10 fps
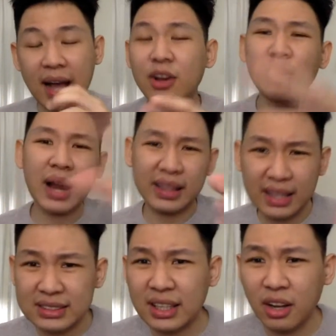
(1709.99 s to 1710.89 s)
I know
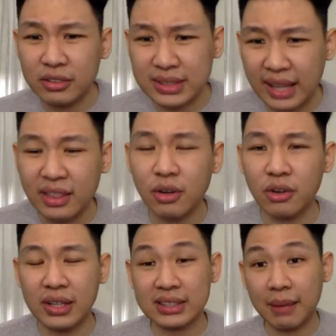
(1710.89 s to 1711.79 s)
there's a lot of scandal,
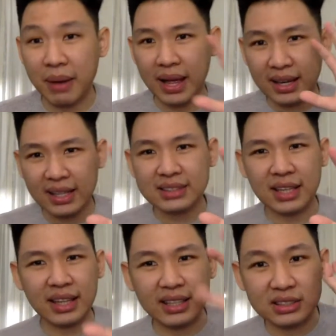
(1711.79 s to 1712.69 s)
all this, but at least
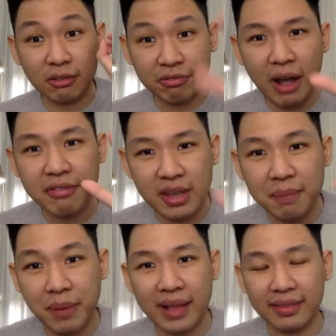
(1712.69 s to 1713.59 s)
there is a 5-year
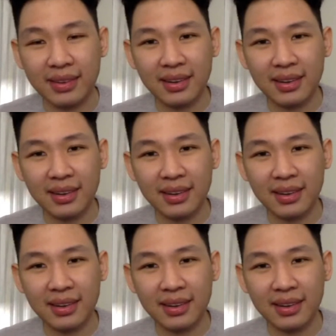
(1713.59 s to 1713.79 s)
plan.